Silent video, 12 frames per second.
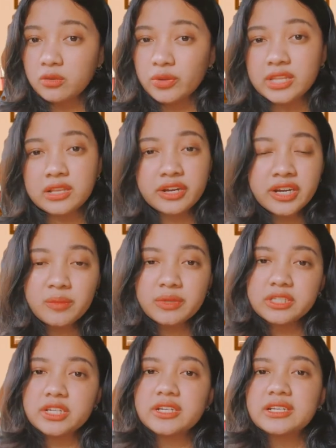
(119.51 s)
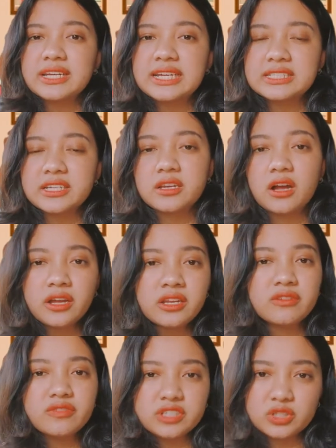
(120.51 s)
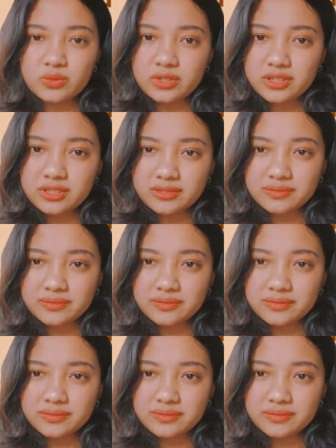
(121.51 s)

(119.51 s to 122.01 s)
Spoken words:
when the learning material is an audio-visual.